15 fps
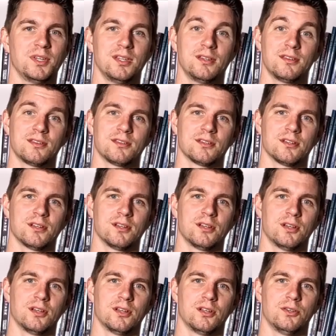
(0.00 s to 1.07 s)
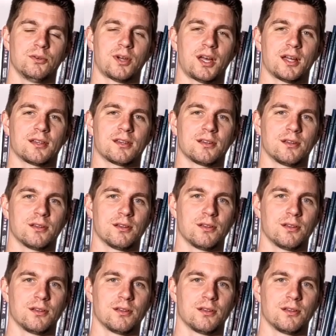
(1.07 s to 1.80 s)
means you add